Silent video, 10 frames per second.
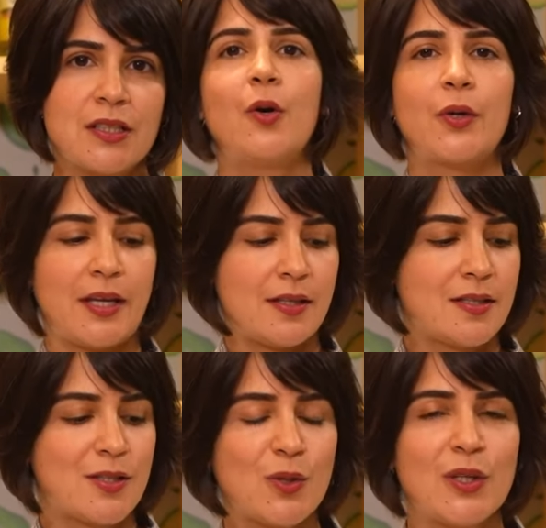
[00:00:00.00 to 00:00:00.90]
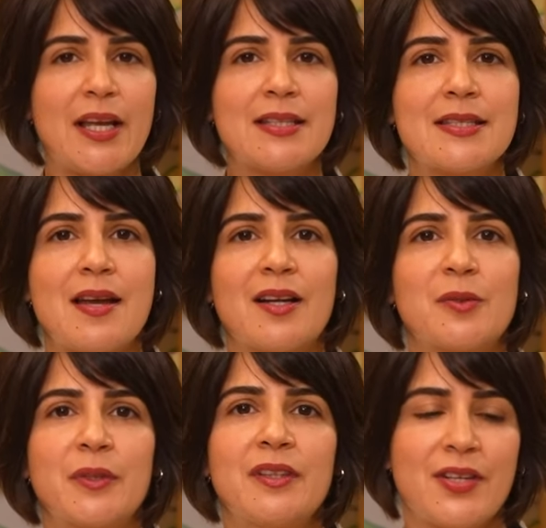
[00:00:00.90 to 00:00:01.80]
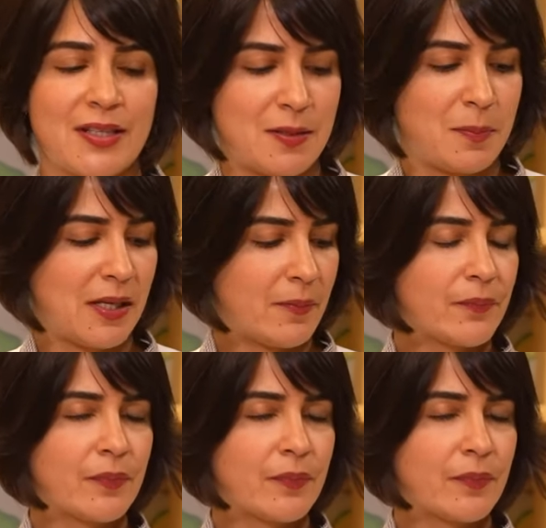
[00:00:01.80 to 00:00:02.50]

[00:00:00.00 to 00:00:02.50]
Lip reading: Okay, so let's start with the recipe.